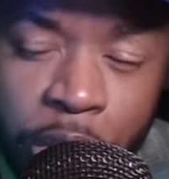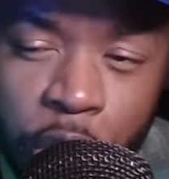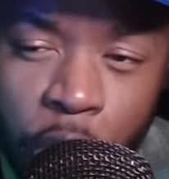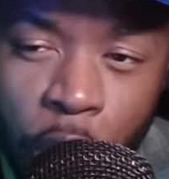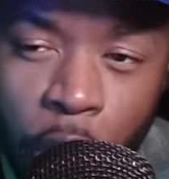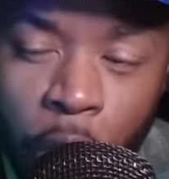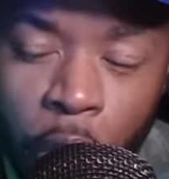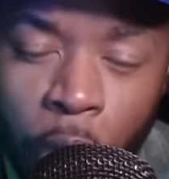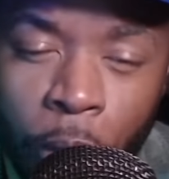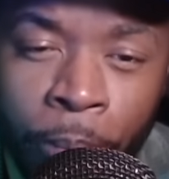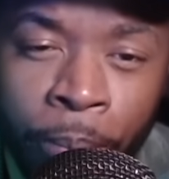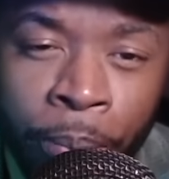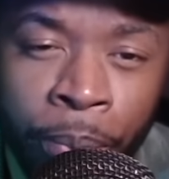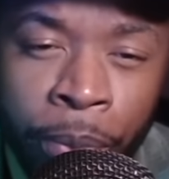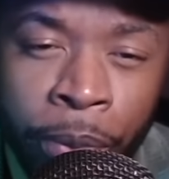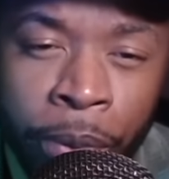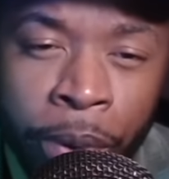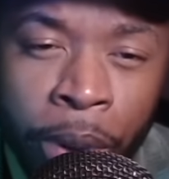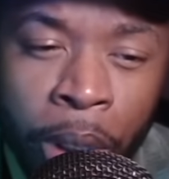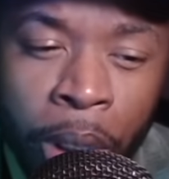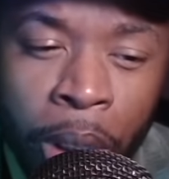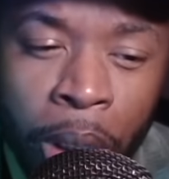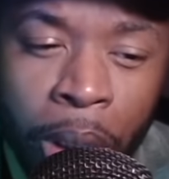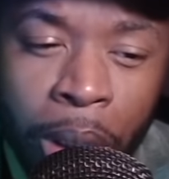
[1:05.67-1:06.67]
So
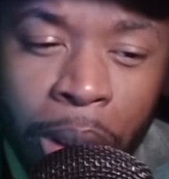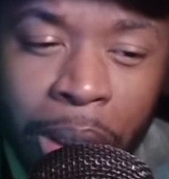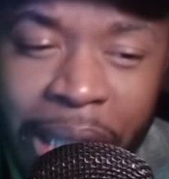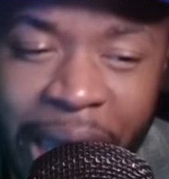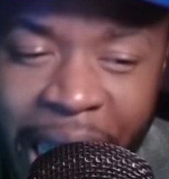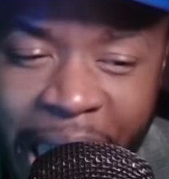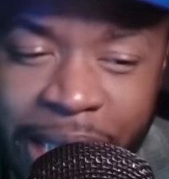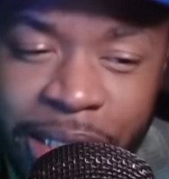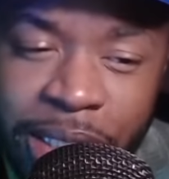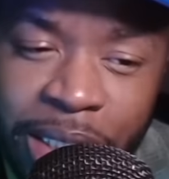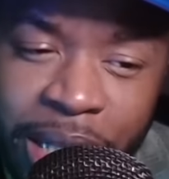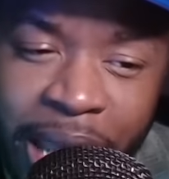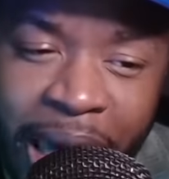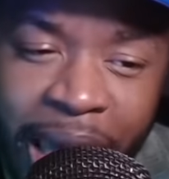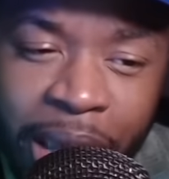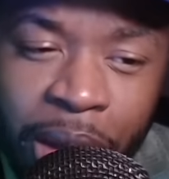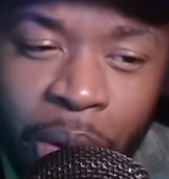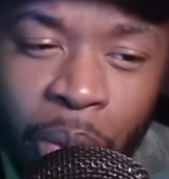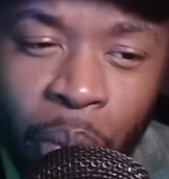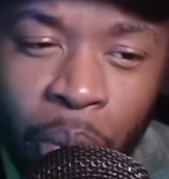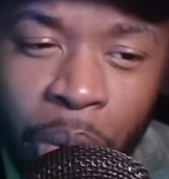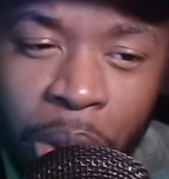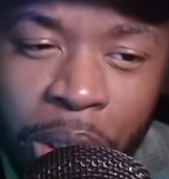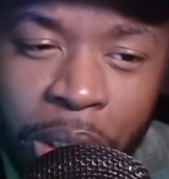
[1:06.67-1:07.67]
last
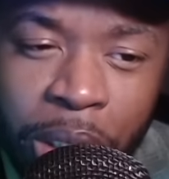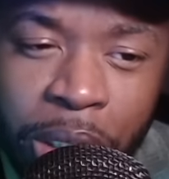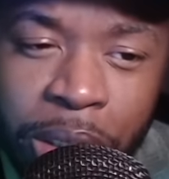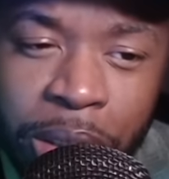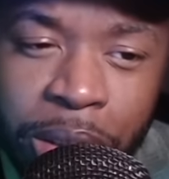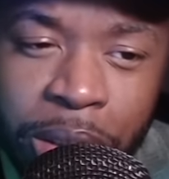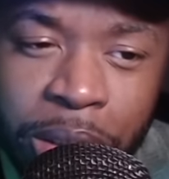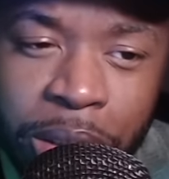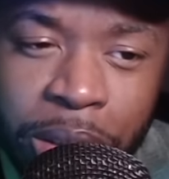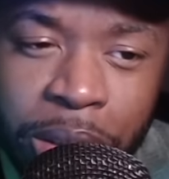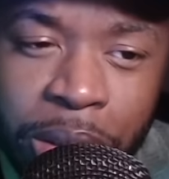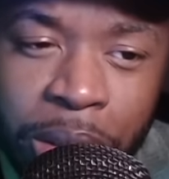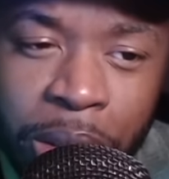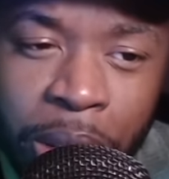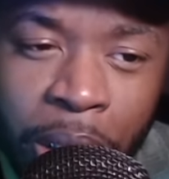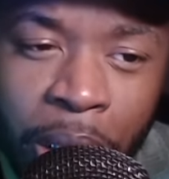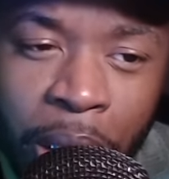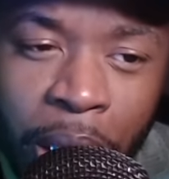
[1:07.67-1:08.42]
night was